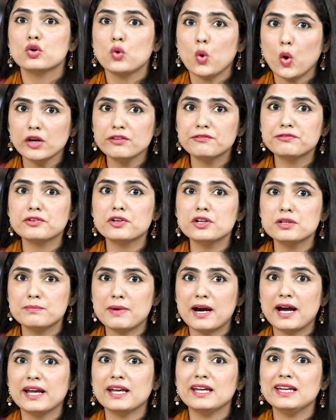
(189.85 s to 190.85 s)
conferred
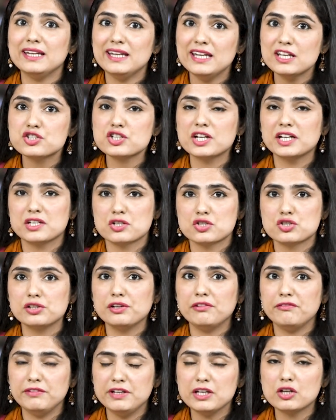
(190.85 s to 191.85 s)
by each
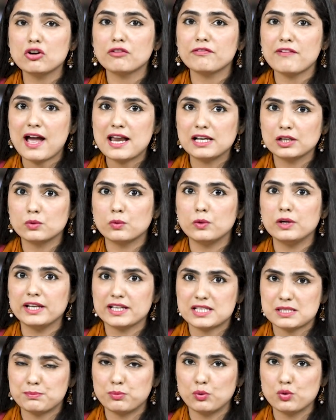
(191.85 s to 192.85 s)
additional week of alcohol
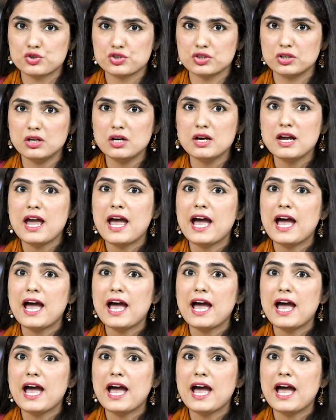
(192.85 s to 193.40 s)
exposure